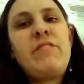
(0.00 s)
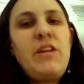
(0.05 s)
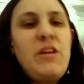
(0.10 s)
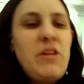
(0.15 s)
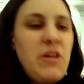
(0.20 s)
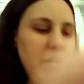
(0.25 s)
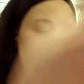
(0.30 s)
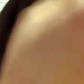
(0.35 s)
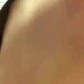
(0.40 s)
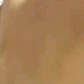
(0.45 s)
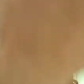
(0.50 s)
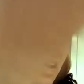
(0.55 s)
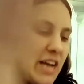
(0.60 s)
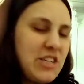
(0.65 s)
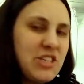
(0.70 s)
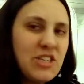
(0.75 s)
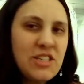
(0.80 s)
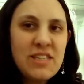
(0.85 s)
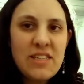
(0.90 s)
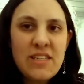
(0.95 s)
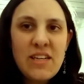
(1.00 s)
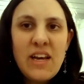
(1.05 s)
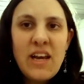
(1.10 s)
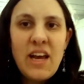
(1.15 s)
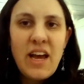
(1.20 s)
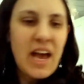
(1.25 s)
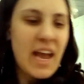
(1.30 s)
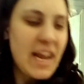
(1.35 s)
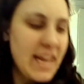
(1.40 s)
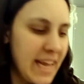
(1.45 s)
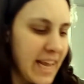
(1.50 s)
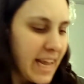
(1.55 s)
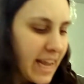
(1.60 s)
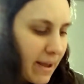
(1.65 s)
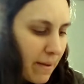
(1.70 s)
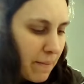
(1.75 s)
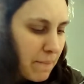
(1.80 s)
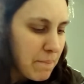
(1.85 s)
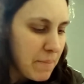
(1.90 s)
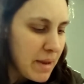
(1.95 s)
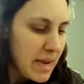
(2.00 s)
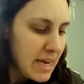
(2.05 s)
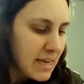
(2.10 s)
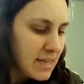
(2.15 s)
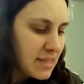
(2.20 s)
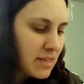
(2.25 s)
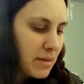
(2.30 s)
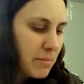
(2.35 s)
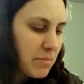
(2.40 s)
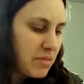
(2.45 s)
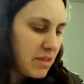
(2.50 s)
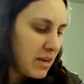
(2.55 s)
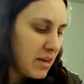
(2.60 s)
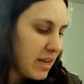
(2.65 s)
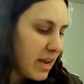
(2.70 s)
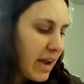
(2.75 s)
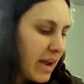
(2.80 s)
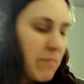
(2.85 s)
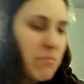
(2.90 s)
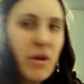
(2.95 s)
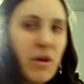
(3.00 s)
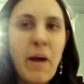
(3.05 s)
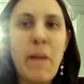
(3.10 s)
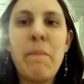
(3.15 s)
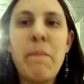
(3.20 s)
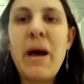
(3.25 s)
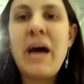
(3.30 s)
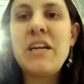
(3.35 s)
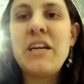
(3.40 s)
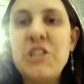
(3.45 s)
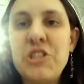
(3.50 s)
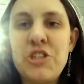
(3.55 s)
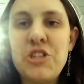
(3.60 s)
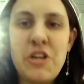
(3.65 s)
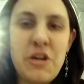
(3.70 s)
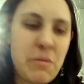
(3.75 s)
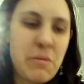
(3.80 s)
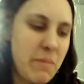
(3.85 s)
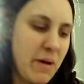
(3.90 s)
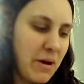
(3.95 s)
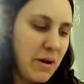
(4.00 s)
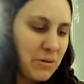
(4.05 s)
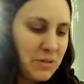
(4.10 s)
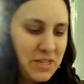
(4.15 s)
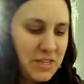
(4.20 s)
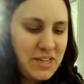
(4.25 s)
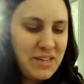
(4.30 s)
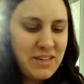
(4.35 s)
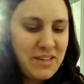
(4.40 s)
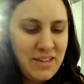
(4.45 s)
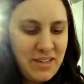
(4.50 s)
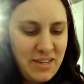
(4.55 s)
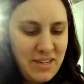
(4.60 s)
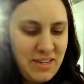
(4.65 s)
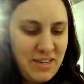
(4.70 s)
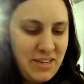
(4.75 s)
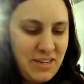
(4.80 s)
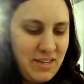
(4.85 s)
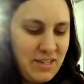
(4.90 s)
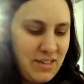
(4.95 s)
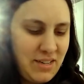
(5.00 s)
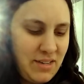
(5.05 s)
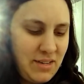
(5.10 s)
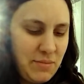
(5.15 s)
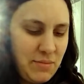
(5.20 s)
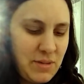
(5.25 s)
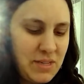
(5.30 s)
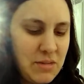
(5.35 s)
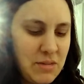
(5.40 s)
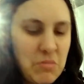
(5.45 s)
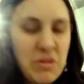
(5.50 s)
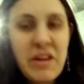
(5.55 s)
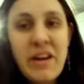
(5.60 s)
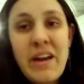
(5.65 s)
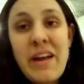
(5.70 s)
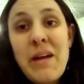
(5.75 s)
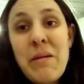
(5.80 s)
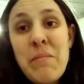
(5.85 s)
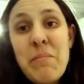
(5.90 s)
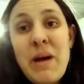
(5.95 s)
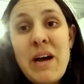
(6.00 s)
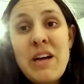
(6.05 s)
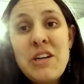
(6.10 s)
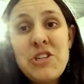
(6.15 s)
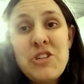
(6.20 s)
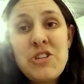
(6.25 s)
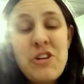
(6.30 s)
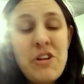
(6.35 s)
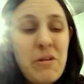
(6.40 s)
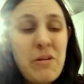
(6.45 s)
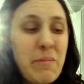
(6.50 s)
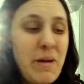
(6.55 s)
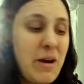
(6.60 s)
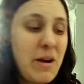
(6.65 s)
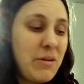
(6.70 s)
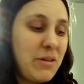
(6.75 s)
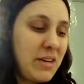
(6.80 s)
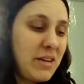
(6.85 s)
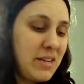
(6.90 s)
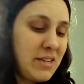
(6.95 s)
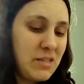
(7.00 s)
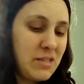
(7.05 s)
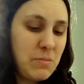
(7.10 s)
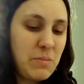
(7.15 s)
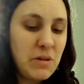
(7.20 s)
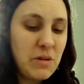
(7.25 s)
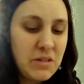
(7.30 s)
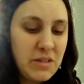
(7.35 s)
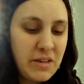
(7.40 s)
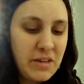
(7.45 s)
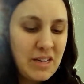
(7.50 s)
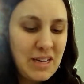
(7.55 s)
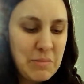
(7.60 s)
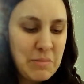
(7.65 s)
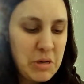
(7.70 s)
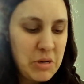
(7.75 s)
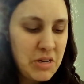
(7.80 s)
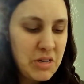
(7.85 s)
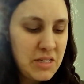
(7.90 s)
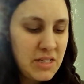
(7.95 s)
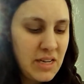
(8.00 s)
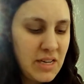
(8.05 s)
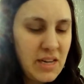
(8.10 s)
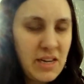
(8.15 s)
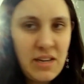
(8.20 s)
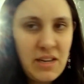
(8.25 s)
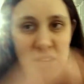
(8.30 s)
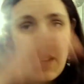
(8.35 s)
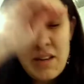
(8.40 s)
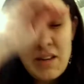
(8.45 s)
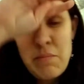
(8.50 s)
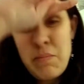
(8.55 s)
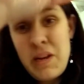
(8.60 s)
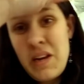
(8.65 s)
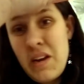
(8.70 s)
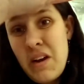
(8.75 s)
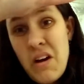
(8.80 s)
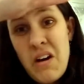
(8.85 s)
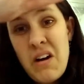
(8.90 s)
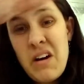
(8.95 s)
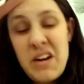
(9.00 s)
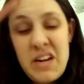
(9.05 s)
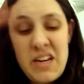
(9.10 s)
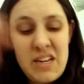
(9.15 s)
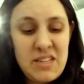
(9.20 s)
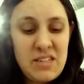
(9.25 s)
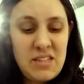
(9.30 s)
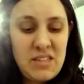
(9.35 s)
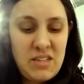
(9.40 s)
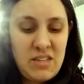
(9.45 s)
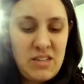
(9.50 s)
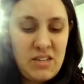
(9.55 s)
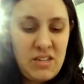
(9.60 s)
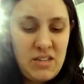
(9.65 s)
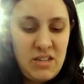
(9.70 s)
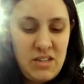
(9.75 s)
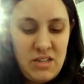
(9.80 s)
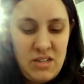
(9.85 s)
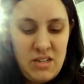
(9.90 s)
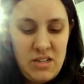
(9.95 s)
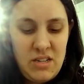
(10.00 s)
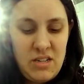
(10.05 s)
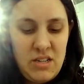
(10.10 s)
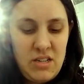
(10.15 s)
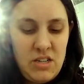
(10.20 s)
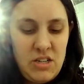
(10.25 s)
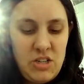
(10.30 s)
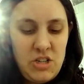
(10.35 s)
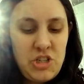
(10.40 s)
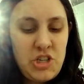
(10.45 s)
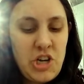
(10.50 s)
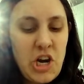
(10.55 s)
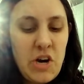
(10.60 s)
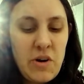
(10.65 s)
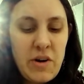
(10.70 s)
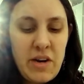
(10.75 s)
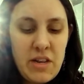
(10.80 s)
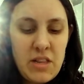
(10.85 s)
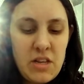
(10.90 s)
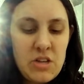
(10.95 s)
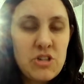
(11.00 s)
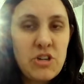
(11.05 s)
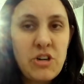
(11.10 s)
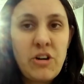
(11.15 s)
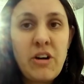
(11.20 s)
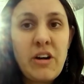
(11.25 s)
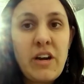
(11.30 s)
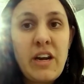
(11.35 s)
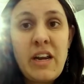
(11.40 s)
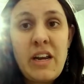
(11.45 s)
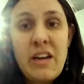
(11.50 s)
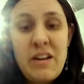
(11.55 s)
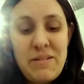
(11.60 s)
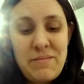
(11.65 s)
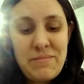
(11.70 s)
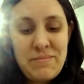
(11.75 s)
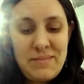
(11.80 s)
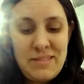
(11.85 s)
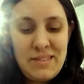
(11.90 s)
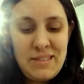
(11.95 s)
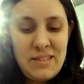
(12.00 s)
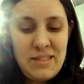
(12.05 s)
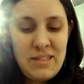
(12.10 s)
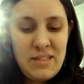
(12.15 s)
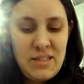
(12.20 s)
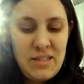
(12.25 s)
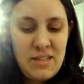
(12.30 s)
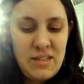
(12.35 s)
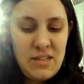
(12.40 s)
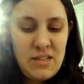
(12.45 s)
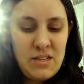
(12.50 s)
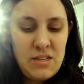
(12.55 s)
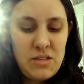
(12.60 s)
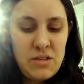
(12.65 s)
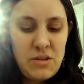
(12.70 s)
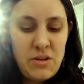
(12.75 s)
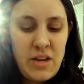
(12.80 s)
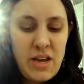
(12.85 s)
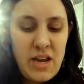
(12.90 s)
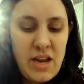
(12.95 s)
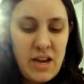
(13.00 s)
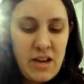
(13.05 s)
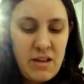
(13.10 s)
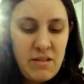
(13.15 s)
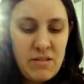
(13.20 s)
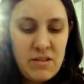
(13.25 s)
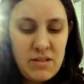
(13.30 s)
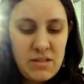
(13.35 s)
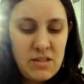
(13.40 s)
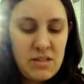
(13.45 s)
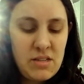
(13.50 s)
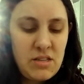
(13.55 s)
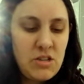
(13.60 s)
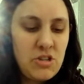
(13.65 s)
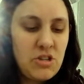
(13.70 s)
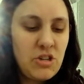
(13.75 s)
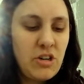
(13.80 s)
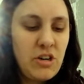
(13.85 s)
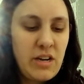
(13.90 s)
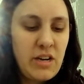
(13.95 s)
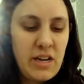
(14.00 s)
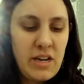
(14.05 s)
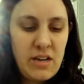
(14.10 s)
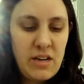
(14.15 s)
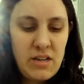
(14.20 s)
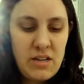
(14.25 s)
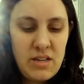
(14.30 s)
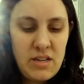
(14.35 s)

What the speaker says: you know? I can't make something that I'm not passionate about. But something I am passionate about is building community, being honest, sharing the journey. So yeah, this is the journey.